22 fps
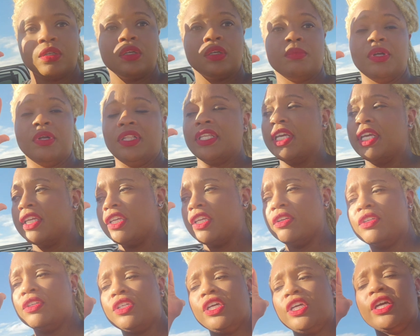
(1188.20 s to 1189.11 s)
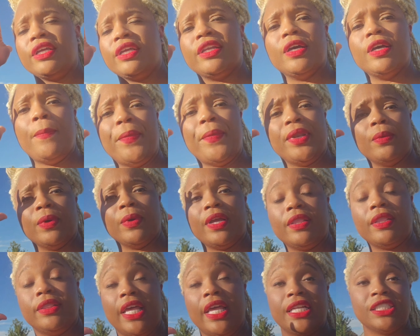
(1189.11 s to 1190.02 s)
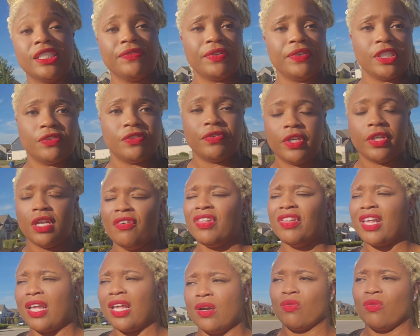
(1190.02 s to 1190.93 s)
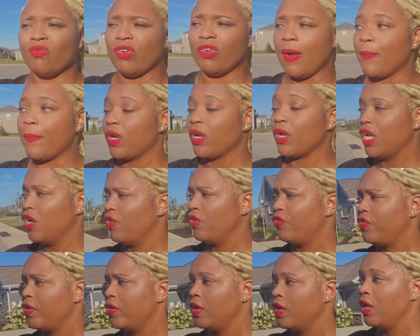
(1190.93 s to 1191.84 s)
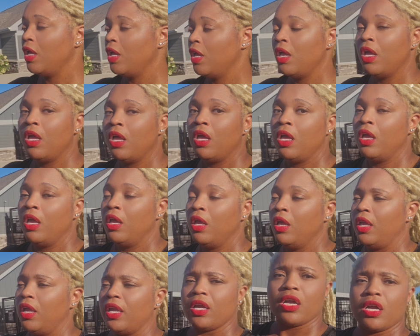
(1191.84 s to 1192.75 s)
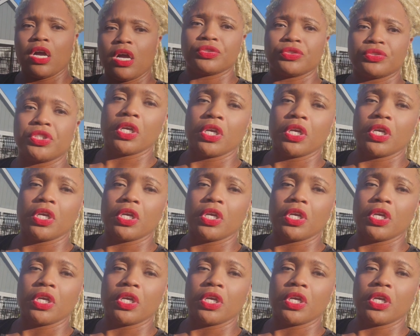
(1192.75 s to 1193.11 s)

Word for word: Oh, my thank you cutting off. But anyway, that is it for this video. I feel like I don't ramble enough and caught